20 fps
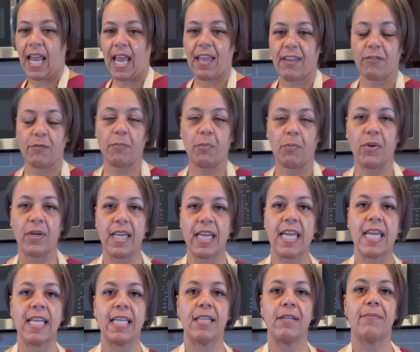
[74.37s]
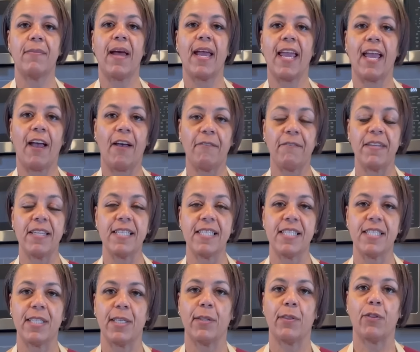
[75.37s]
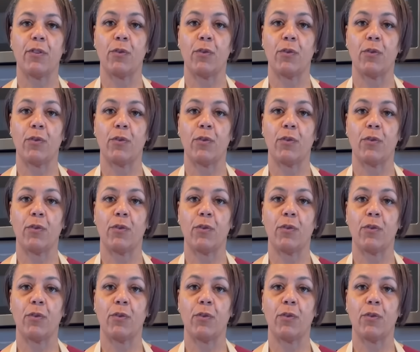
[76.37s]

I've preheated my oven to